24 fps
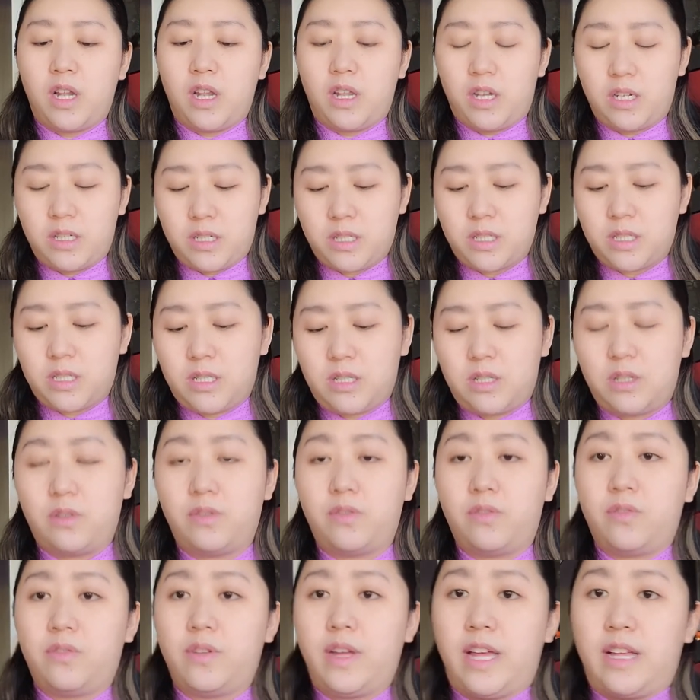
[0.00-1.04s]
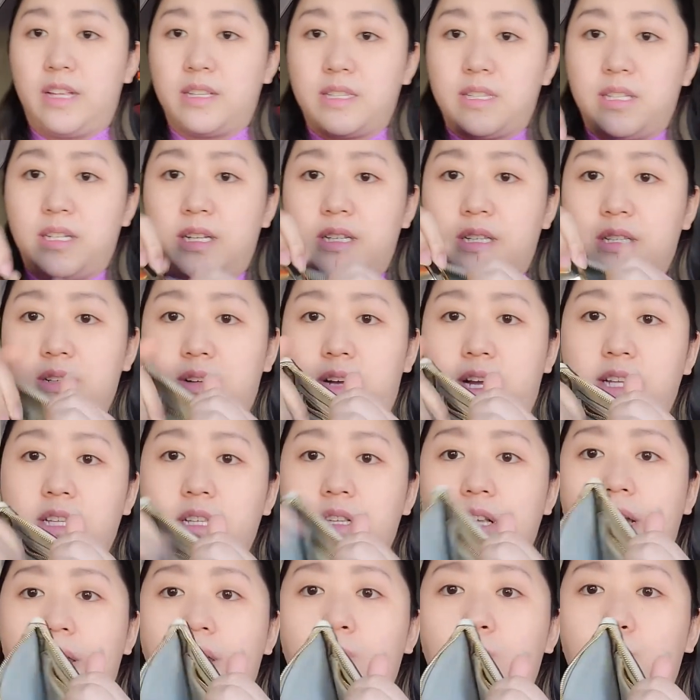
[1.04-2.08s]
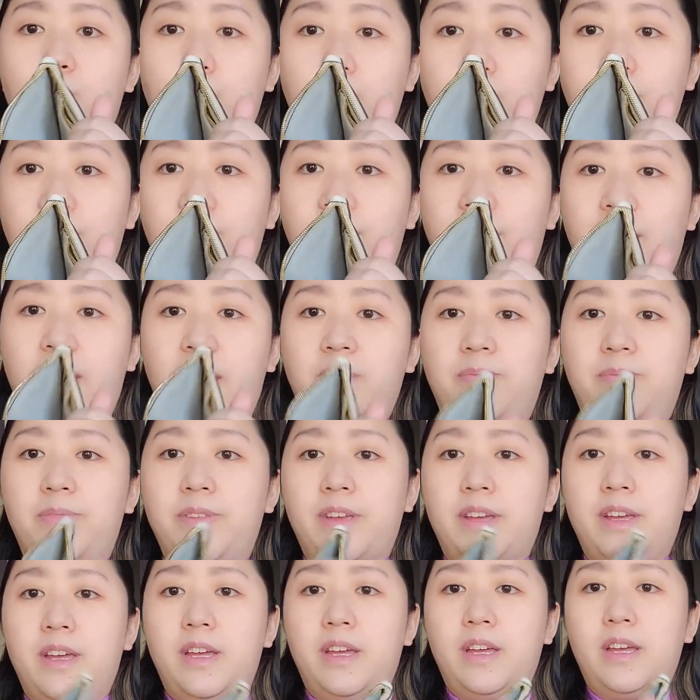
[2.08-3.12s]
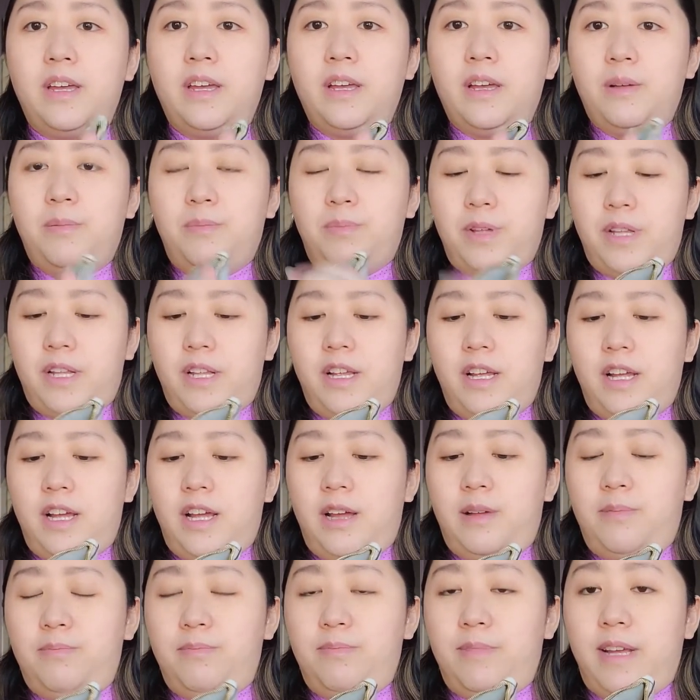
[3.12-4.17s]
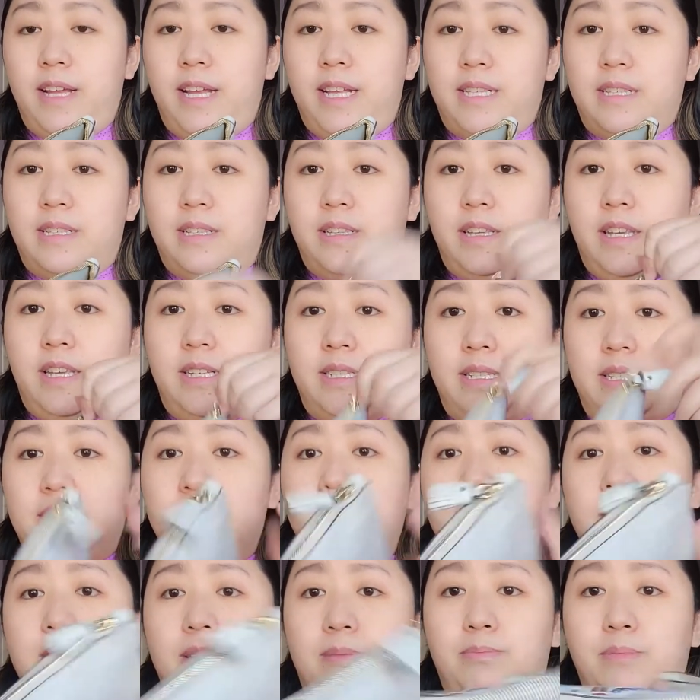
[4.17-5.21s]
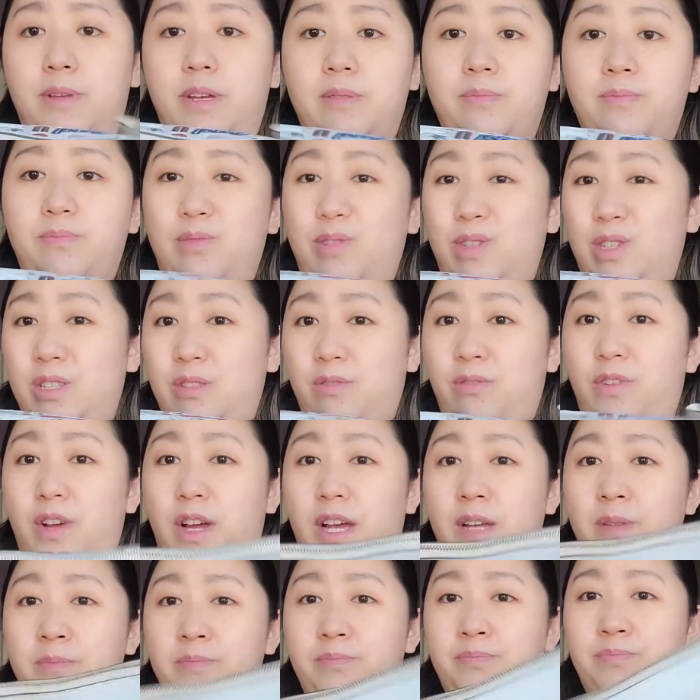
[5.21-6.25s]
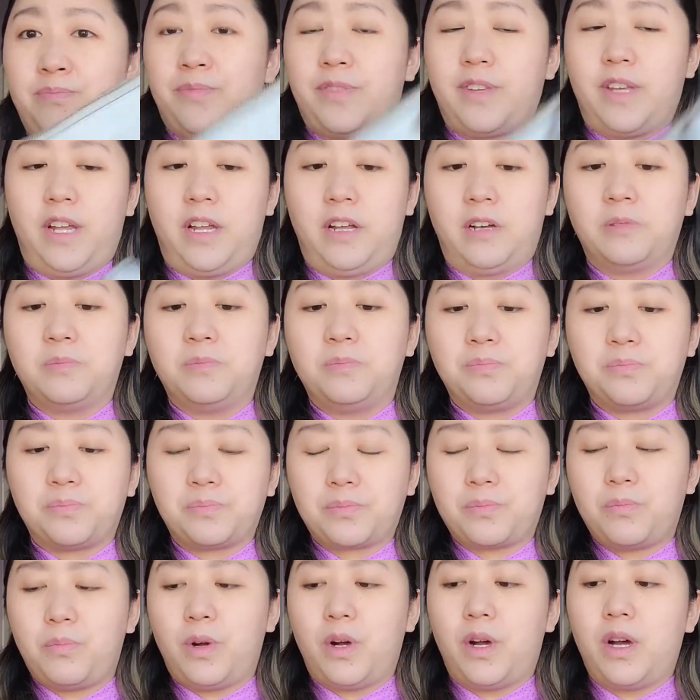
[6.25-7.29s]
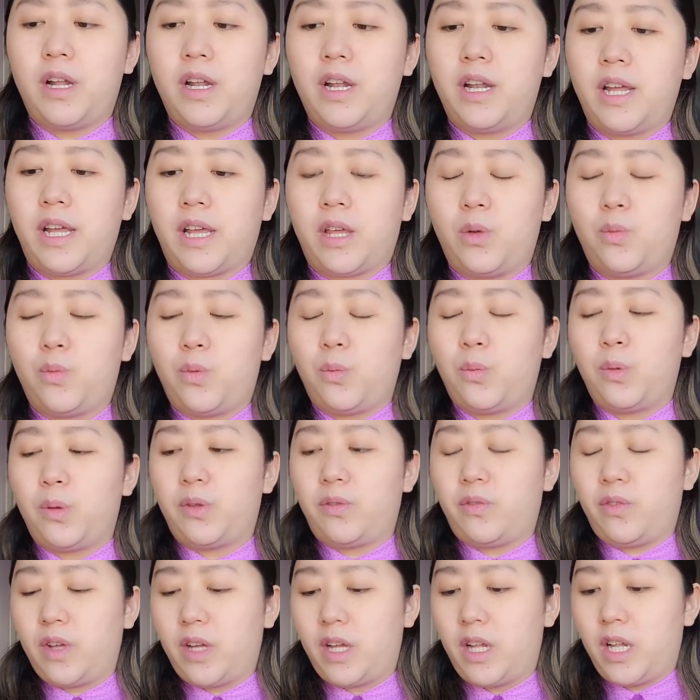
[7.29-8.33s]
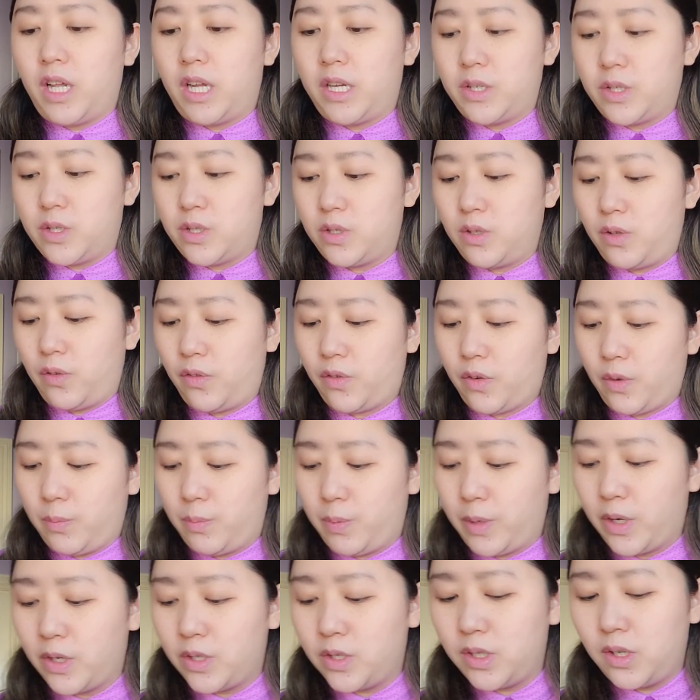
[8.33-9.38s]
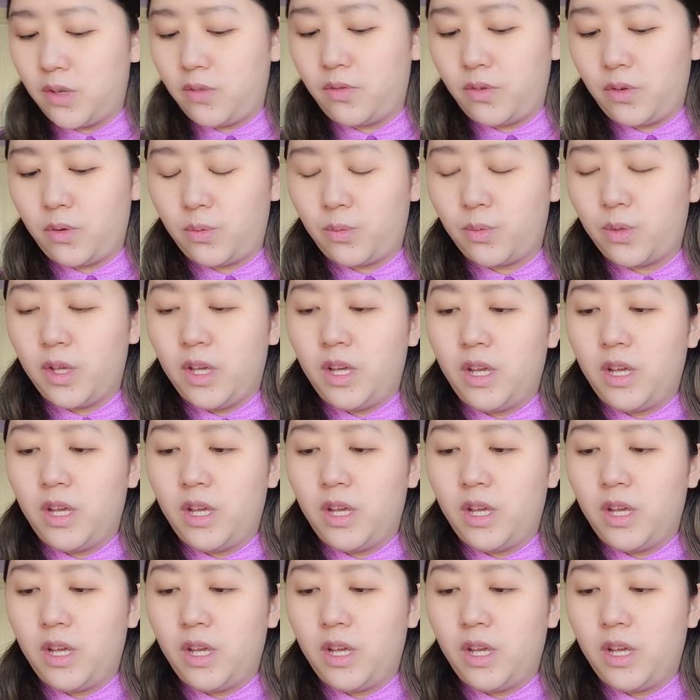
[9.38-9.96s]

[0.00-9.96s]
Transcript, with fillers: lot of stuff else in it so I it will fit but um it, you can still zip it which is fine you know but like you won't be able to fit a lot of stuff compared to if you